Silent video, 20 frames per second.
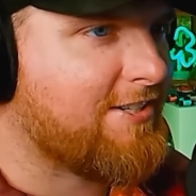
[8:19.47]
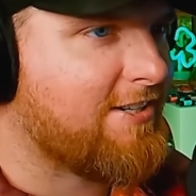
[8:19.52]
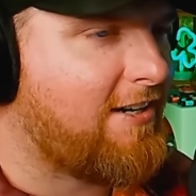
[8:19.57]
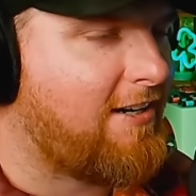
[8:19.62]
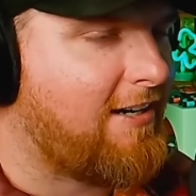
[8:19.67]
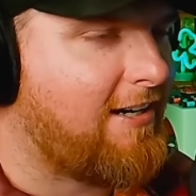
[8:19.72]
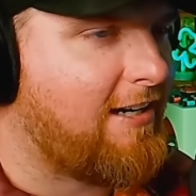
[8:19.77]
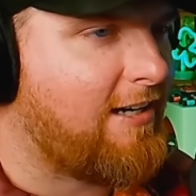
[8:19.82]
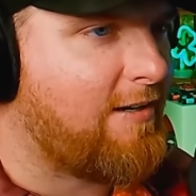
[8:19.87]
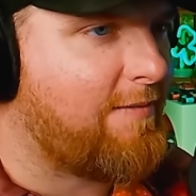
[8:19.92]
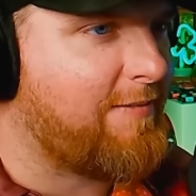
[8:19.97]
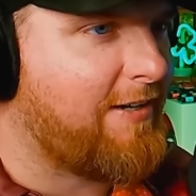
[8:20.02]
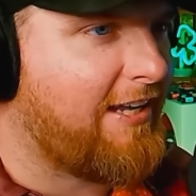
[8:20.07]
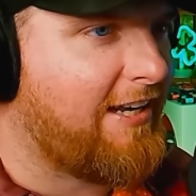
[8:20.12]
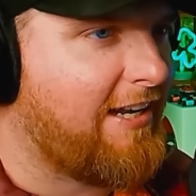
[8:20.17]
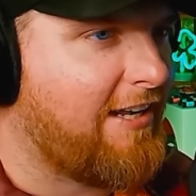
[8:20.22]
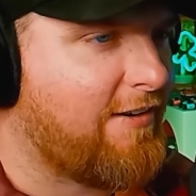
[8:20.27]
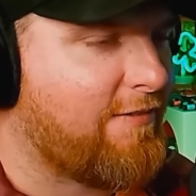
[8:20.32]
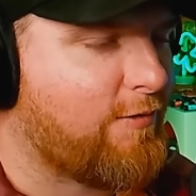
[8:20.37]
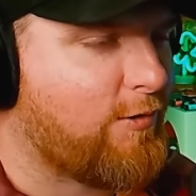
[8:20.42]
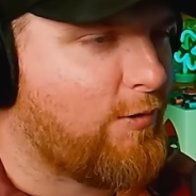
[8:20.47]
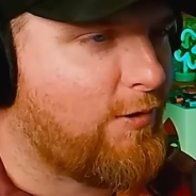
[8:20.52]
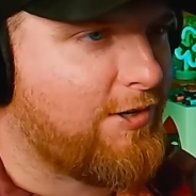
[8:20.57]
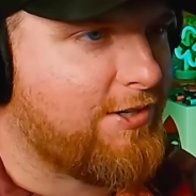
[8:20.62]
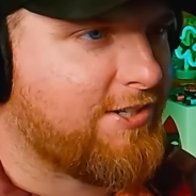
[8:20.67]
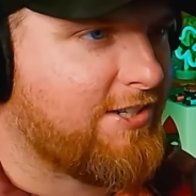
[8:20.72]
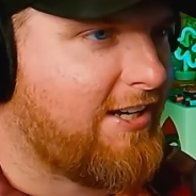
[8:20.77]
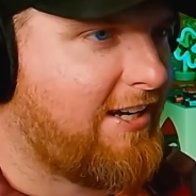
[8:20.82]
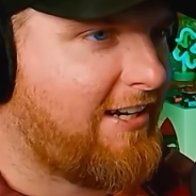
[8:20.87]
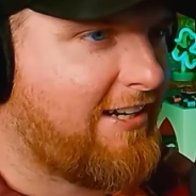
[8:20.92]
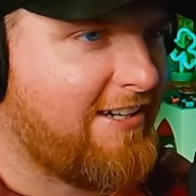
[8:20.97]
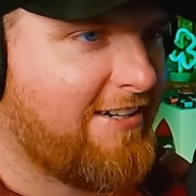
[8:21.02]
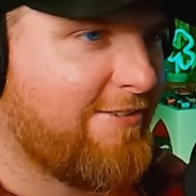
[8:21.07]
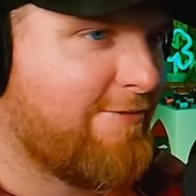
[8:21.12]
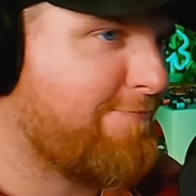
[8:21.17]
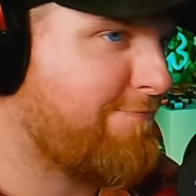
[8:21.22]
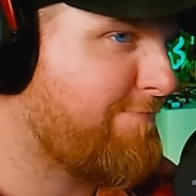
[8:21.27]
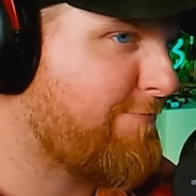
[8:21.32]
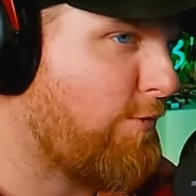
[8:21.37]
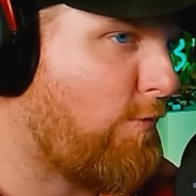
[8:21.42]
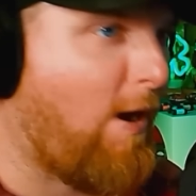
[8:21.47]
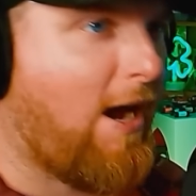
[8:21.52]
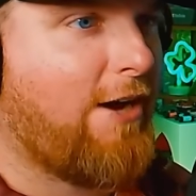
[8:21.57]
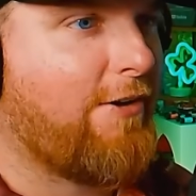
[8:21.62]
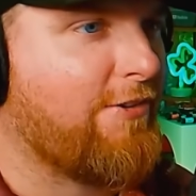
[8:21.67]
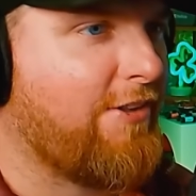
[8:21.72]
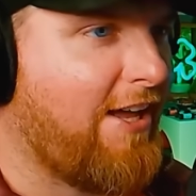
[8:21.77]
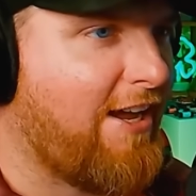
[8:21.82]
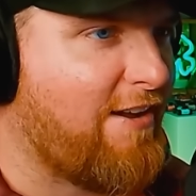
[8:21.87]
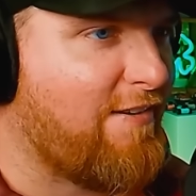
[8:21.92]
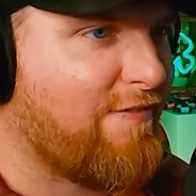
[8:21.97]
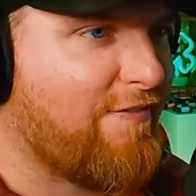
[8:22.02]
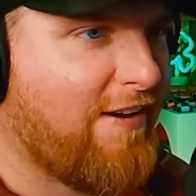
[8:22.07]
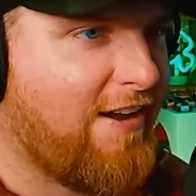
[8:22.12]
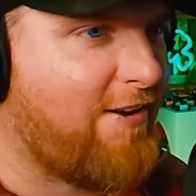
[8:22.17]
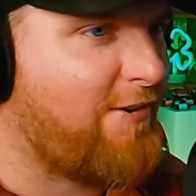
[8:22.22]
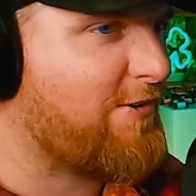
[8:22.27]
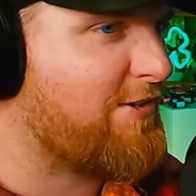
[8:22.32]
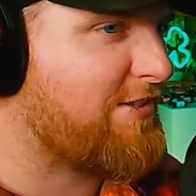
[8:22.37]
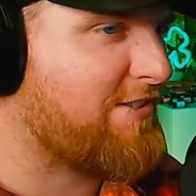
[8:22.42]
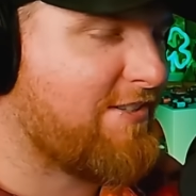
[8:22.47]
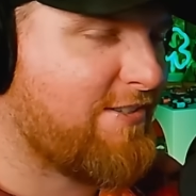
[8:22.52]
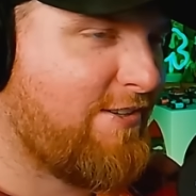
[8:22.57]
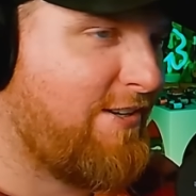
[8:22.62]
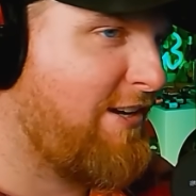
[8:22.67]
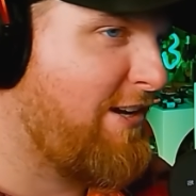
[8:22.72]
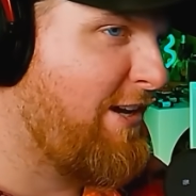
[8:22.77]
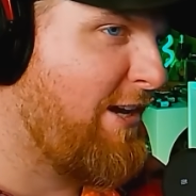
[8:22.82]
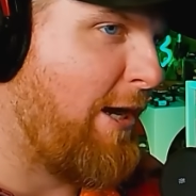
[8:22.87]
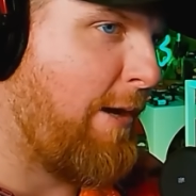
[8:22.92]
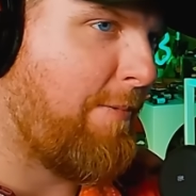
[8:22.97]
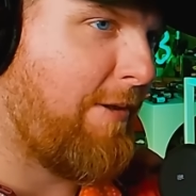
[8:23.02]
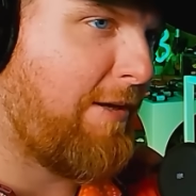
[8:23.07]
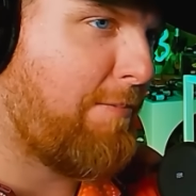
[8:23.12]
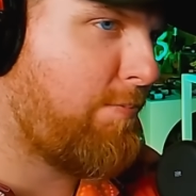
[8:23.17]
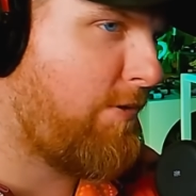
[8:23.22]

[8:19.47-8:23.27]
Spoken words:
And then, of course, like wildlife, I'm like,